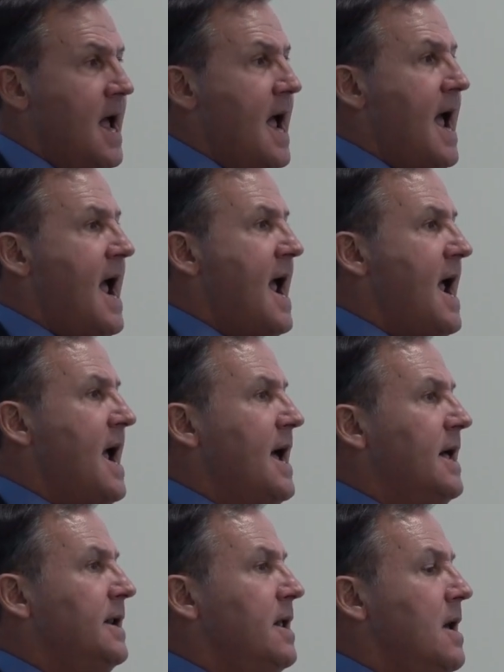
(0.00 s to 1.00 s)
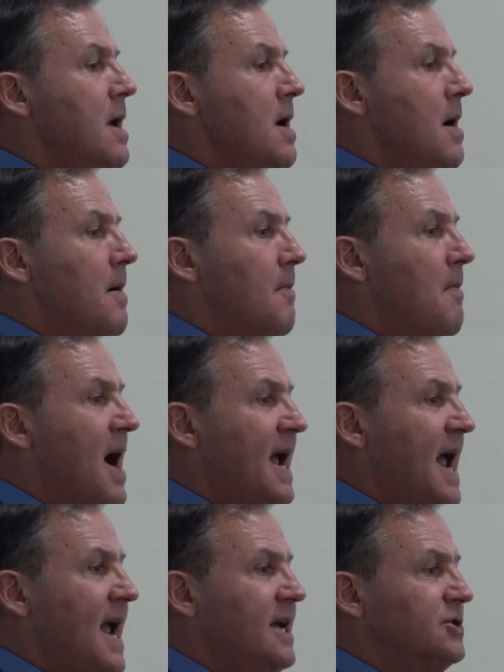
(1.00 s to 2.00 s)
And my
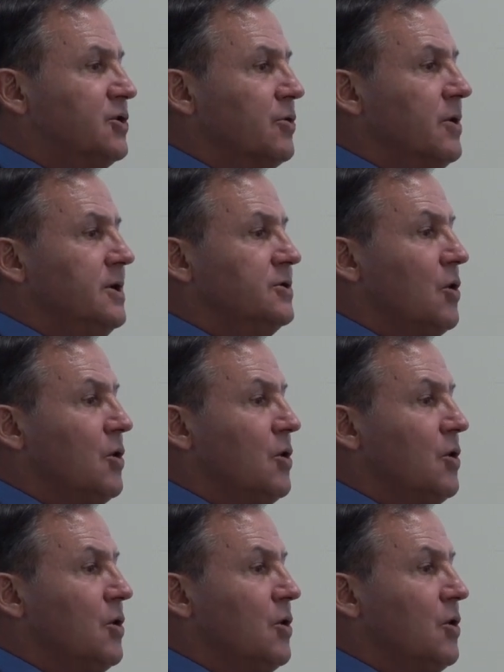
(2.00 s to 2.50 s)
answer is